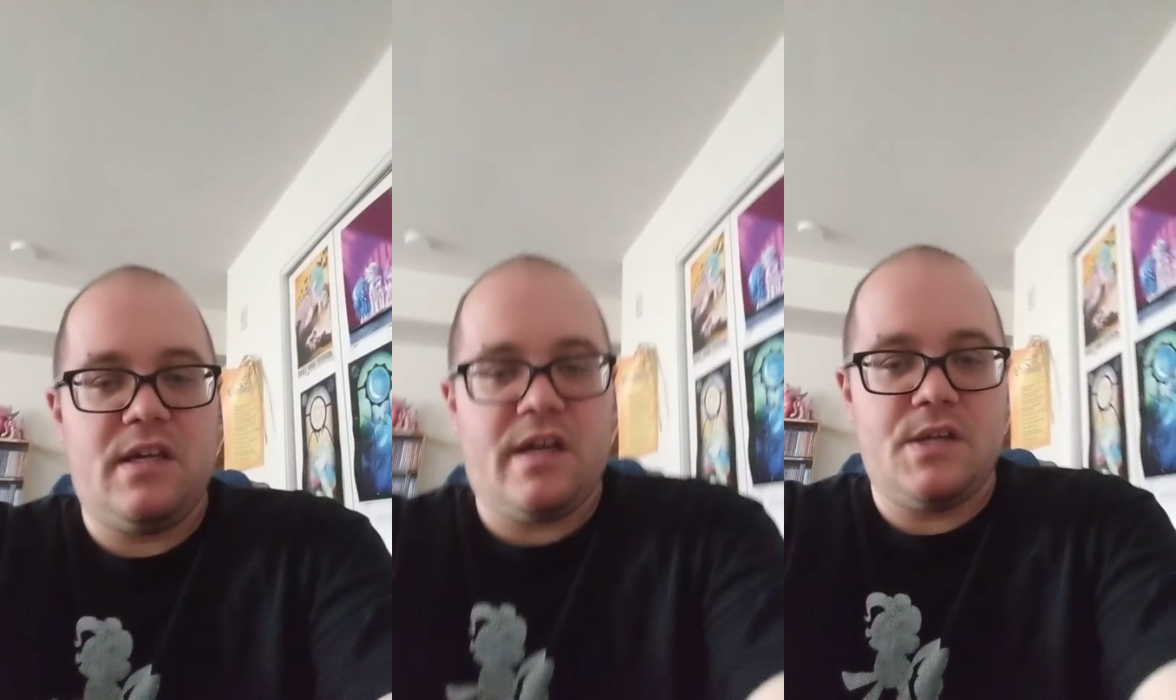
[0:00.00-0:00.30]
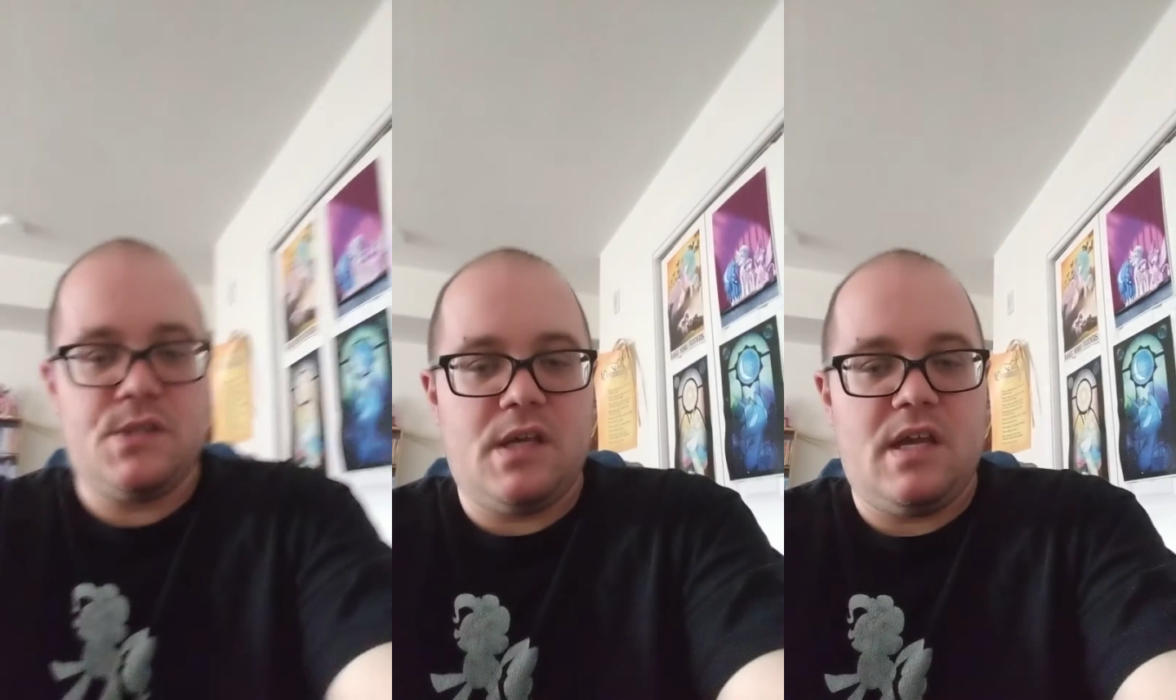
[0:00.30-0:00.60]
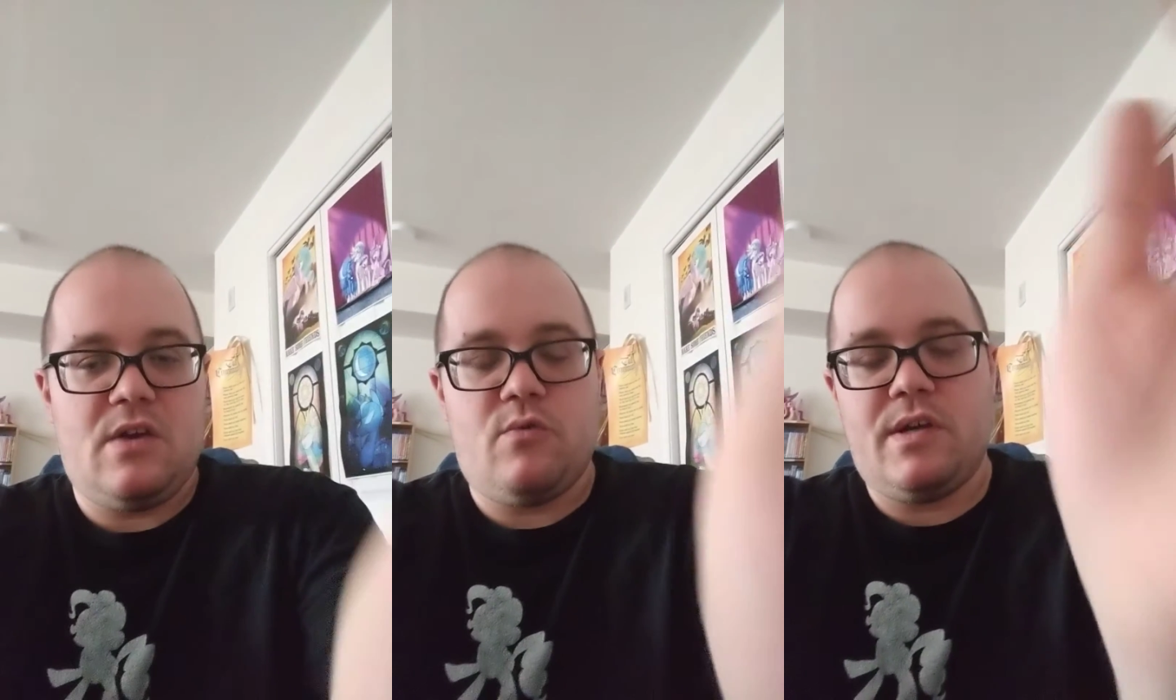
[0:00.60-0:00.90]
you guys
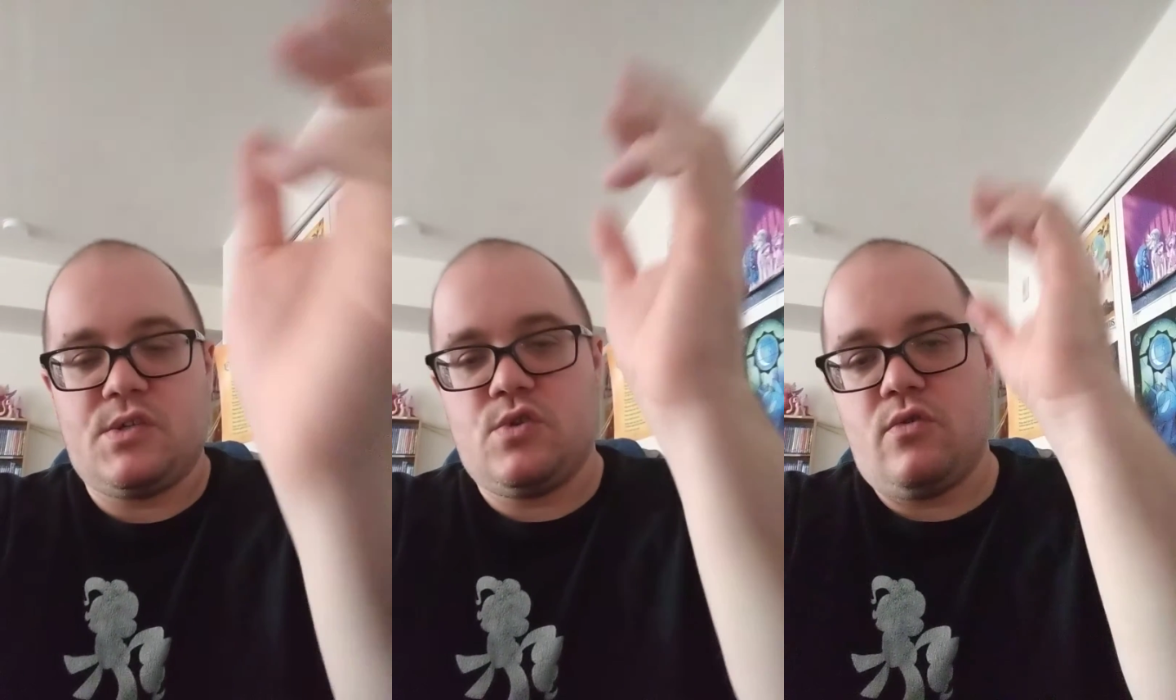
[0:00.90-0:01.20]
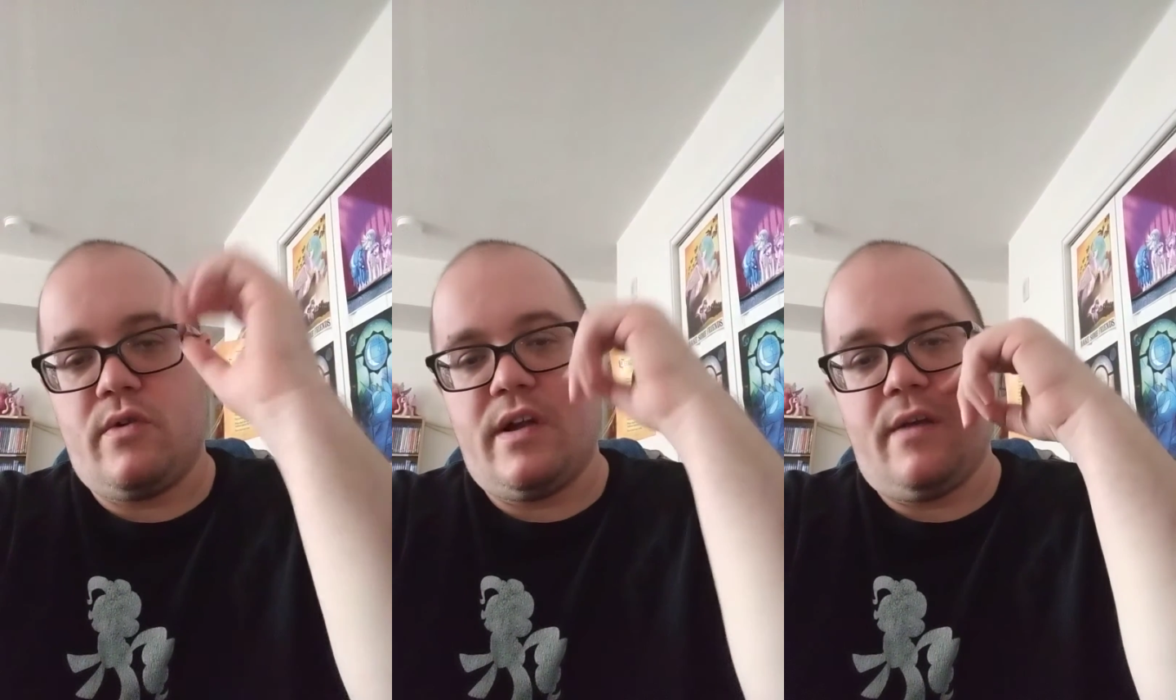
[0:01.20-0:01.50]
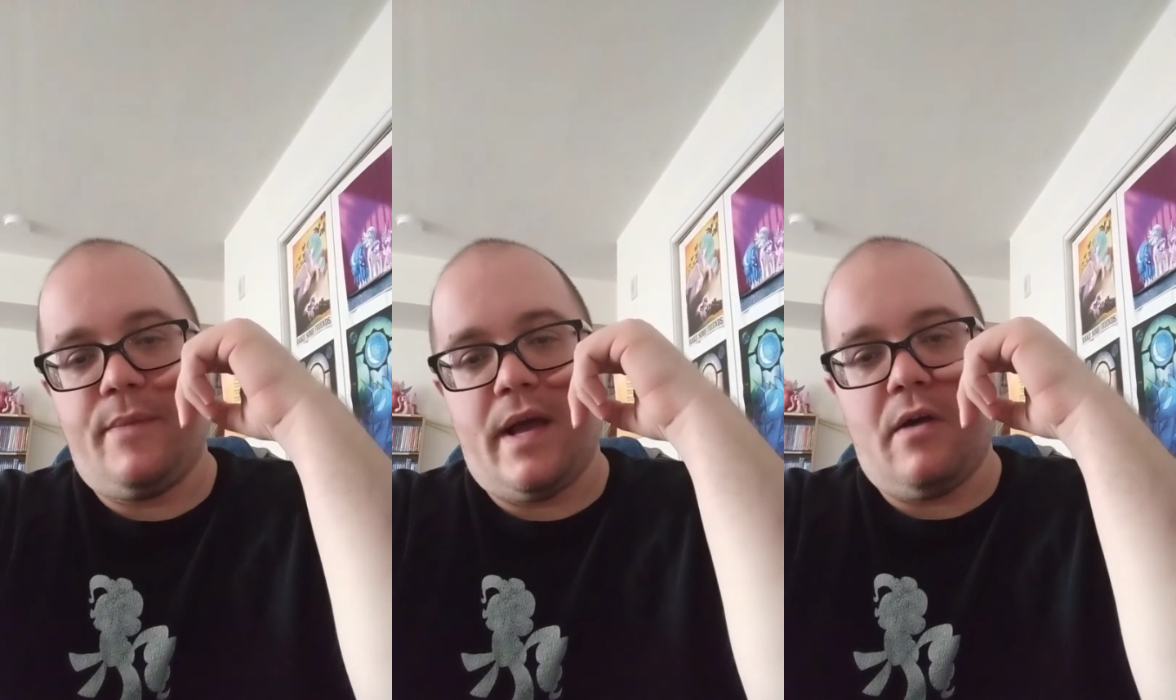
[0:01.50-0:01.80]
a quick story
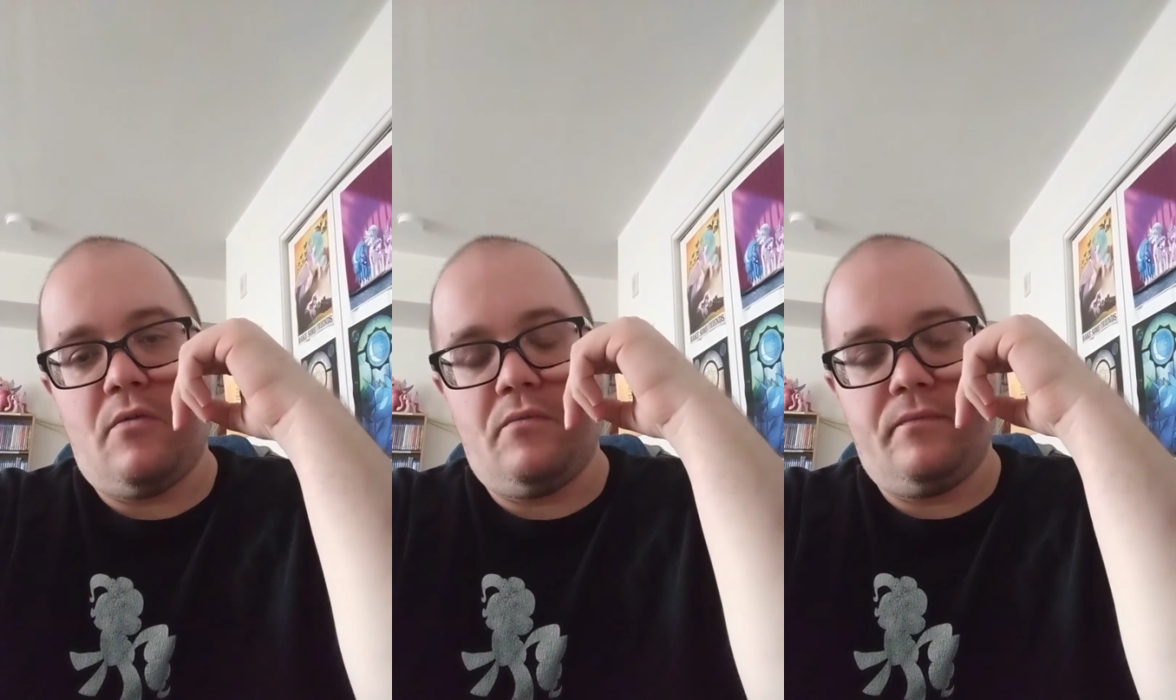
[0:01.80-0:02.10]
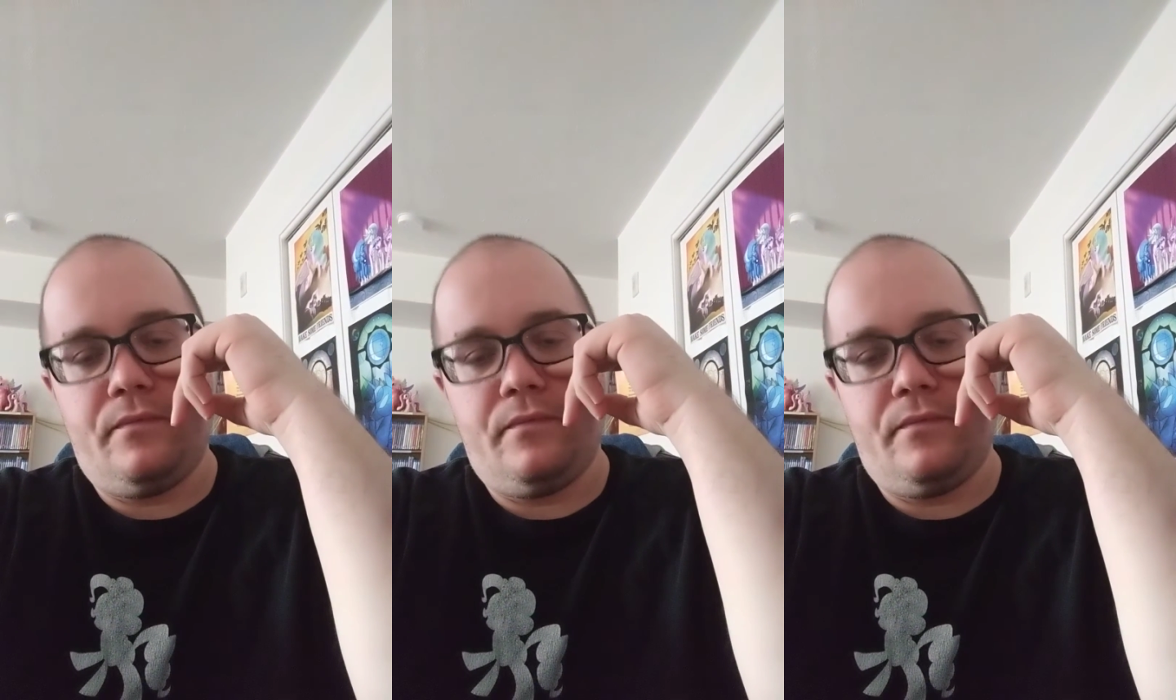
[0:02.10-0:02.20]
about